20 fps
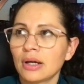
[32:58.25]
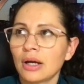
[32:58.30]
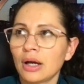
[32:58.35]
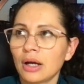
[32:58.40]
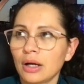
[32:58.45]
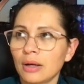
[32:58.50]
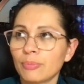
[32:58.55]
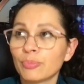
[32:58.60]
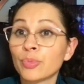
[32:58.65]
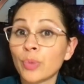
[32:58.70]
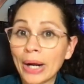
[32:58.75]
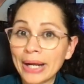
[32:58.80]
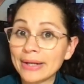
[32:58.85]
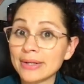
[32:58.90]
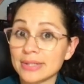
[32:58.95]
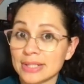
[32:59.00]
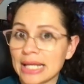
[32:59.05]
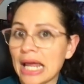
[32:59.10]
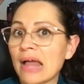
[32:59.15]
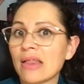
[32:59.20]

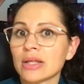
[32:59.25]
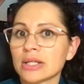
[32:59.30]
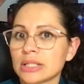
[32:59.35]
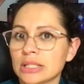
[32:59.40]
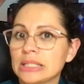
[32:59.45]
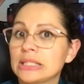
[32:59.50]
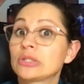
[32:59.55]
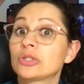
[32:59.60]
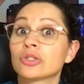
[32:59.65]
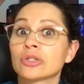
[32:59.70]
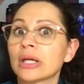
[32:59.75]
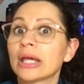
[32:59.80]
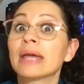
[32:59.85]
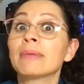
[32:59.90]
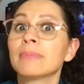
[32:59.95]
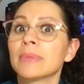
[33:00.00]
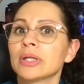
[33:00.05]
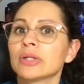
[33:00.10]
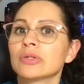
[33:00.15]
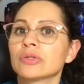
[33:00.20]
galaxies to
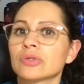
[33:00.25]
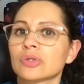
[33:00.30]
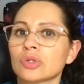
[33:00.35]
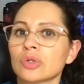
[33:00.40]
image.